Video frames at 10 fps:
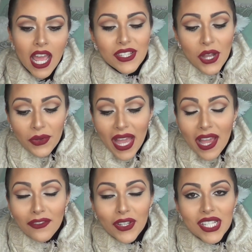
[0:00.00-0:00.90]
So yeah,
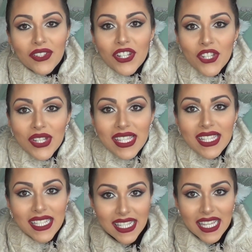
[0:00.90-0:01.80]
if you guys are interested
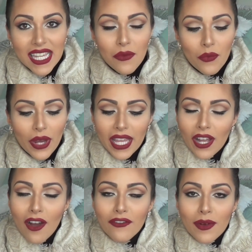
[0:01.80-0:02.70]
to see what I
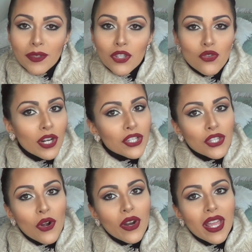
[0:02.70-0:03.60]
got from the
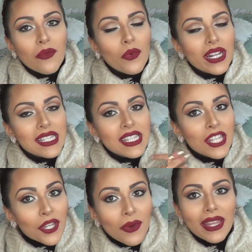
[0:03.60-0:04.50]
drugstore and what is
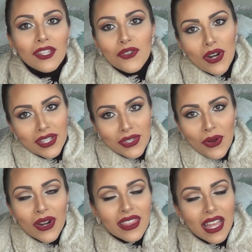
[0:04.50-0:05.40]
new at the
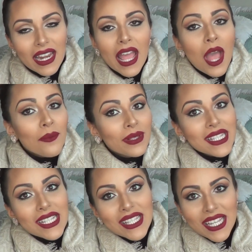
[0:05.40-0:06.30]
drugstore, then
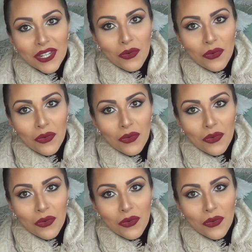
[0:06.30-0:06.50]
please continue